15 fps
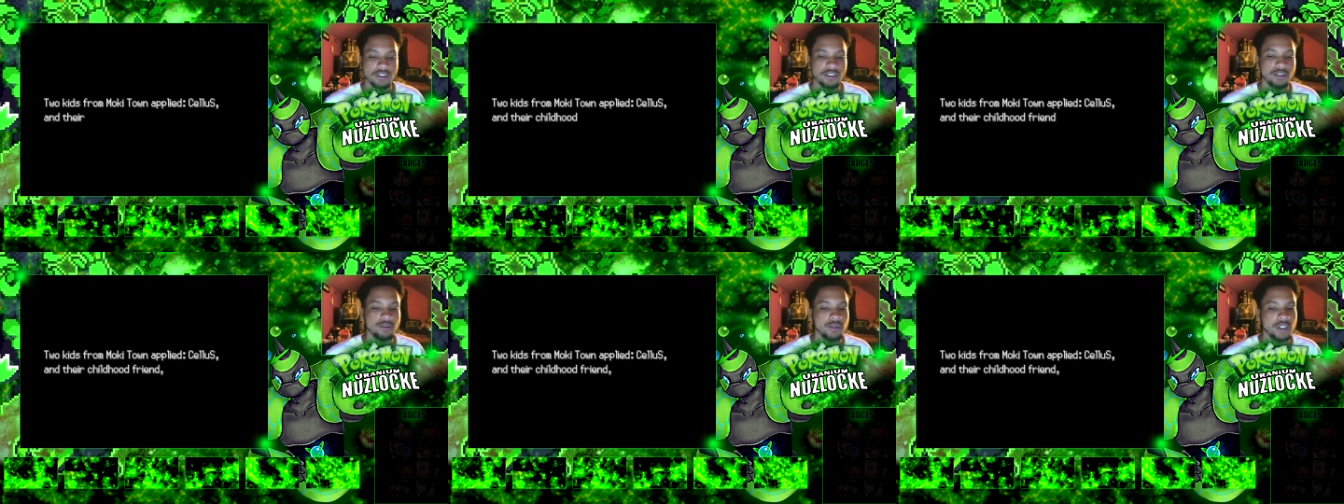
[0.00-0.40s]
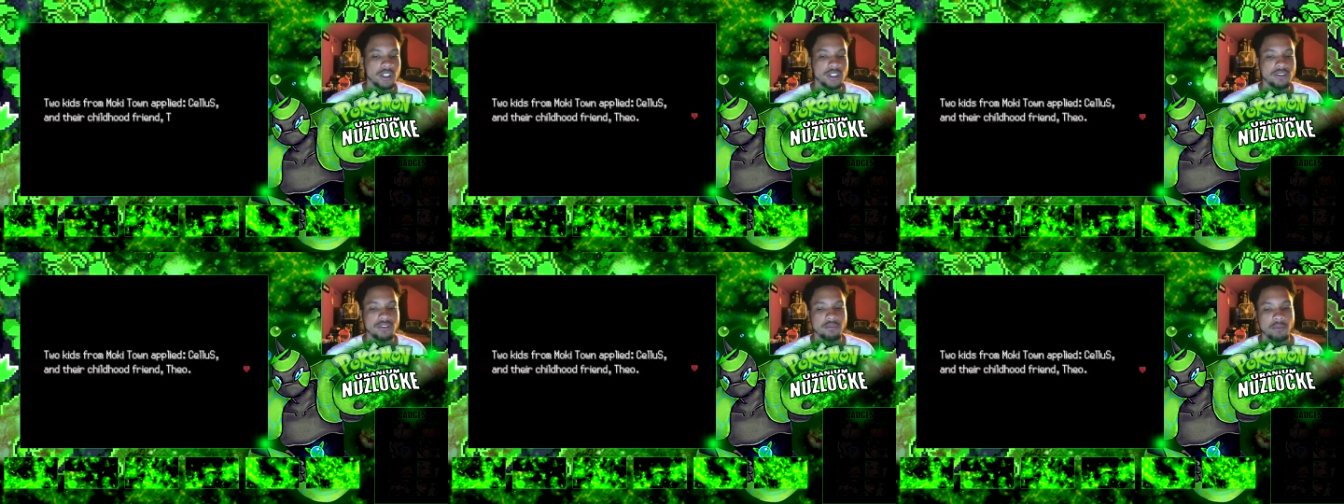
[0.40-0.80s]
Two
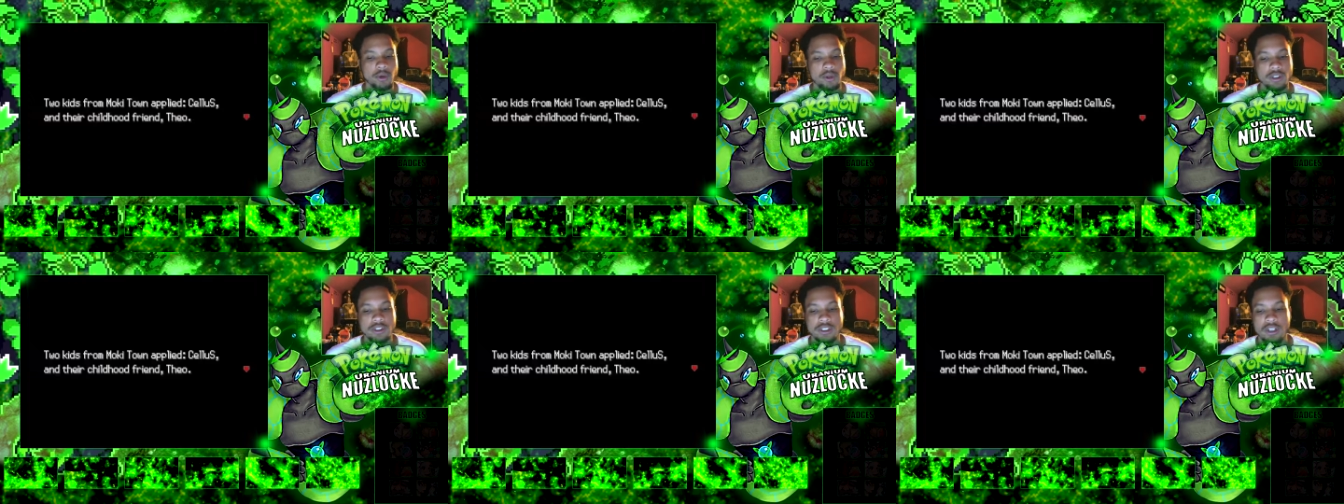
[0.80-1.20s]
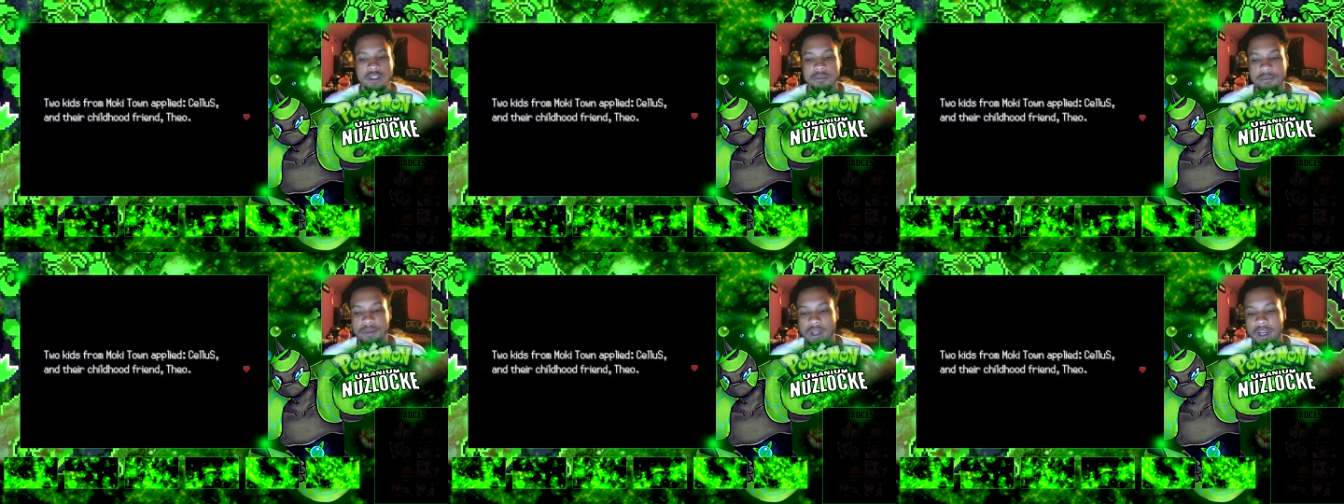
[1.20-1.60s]
kids from Moki Town
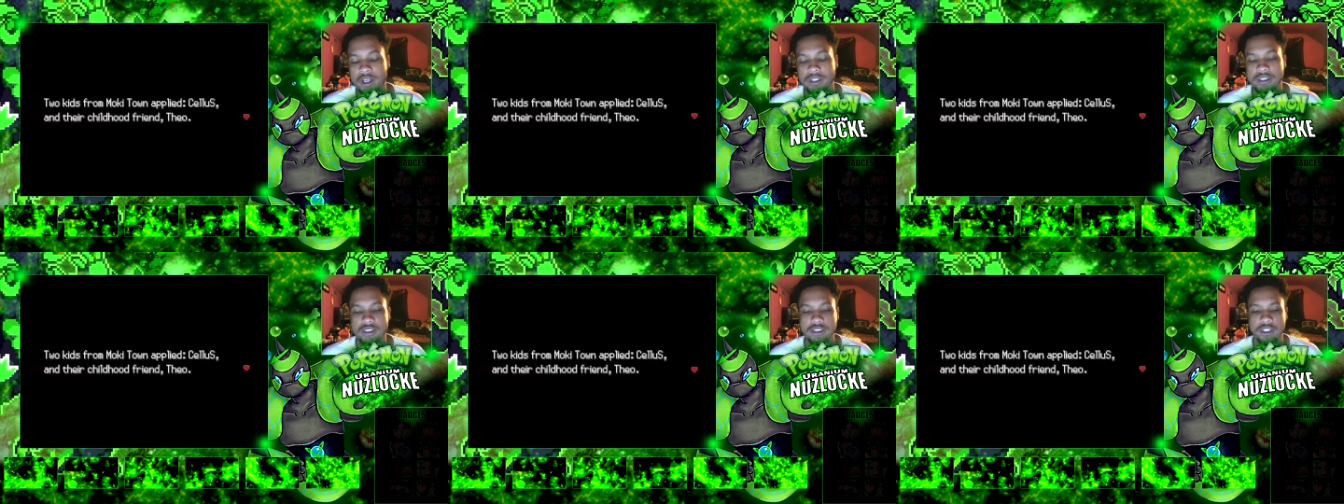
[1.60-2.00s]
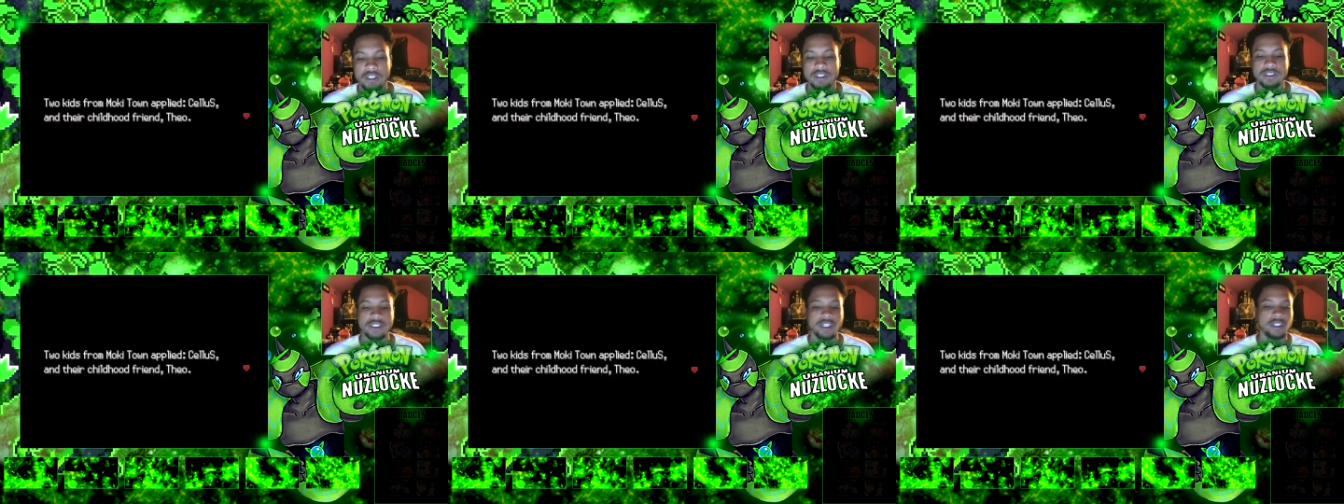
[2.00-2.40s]
applied,
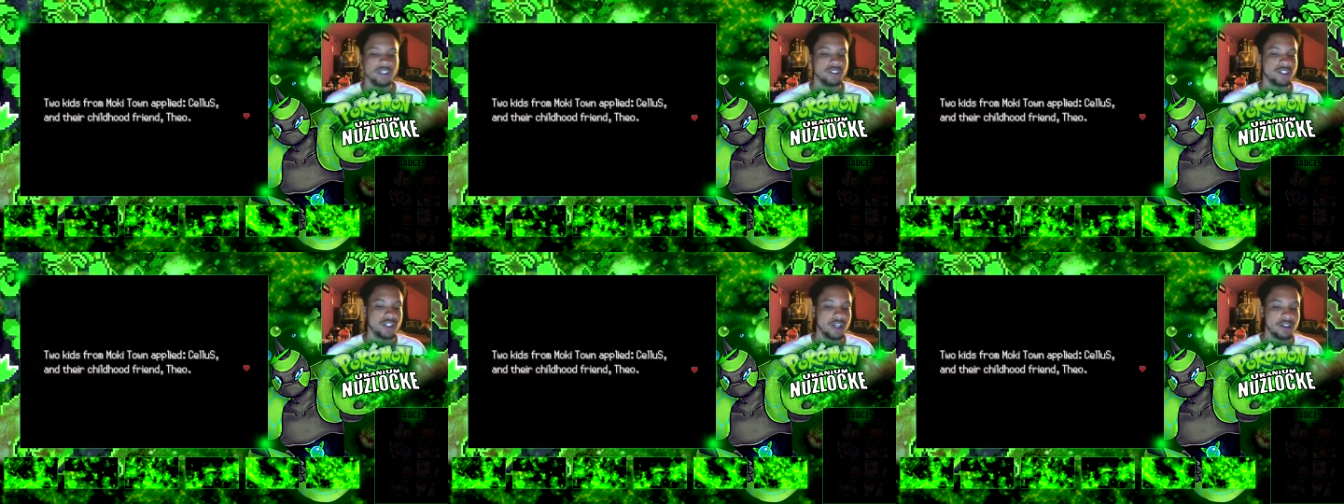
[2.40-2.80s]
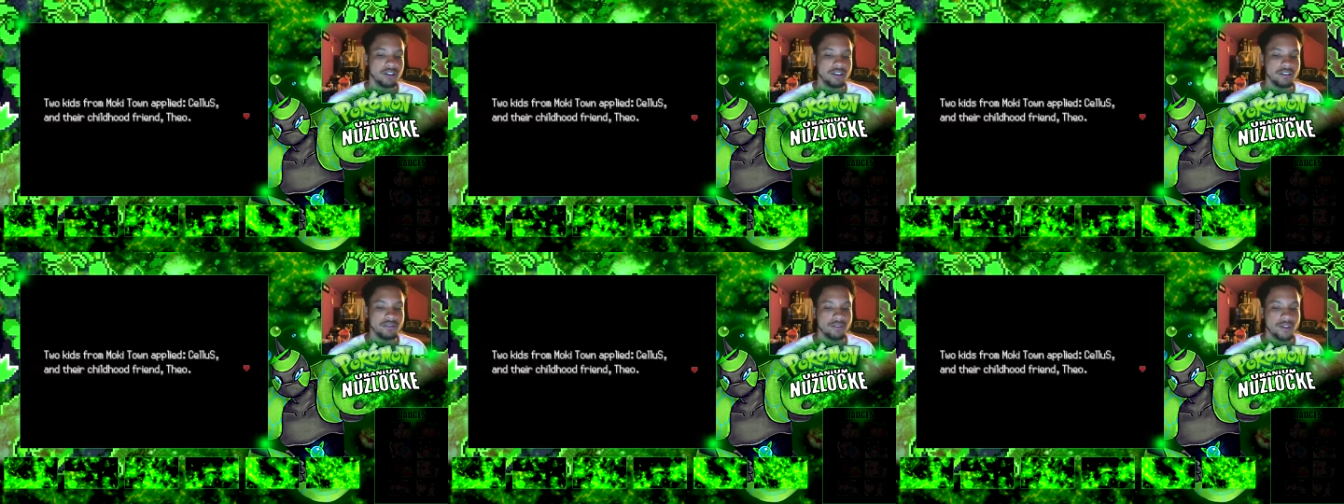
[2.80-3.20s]
Celis and their
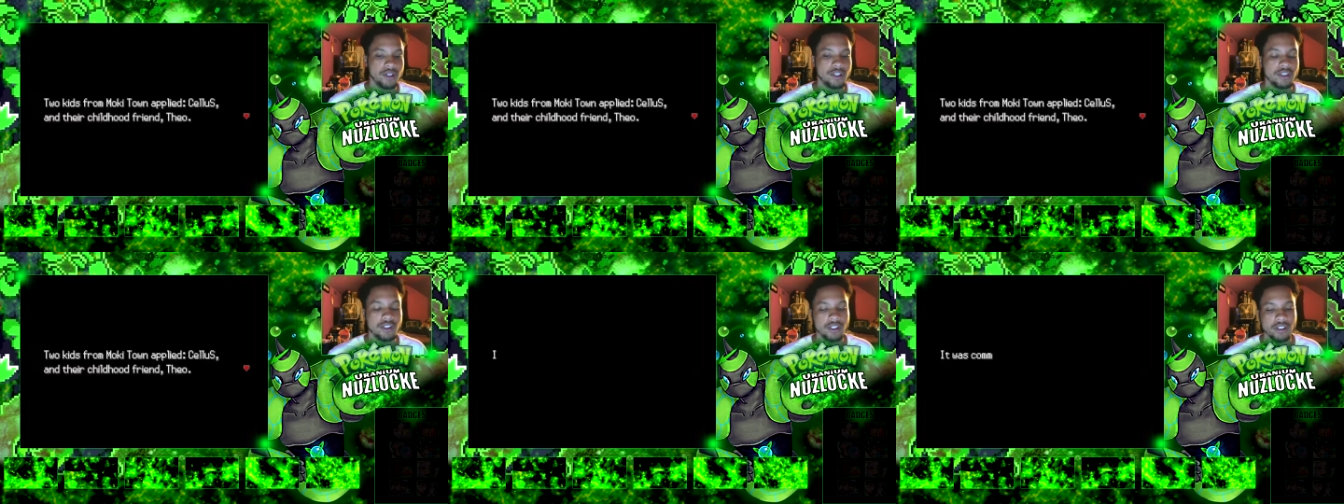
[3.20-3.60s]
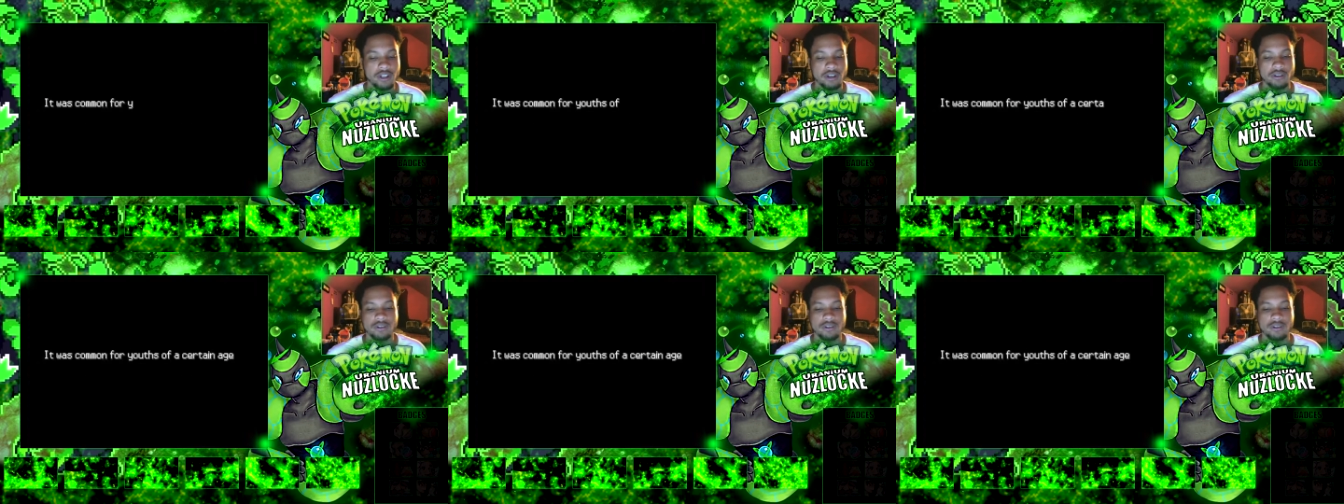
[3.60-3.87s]
childhood friend Theo.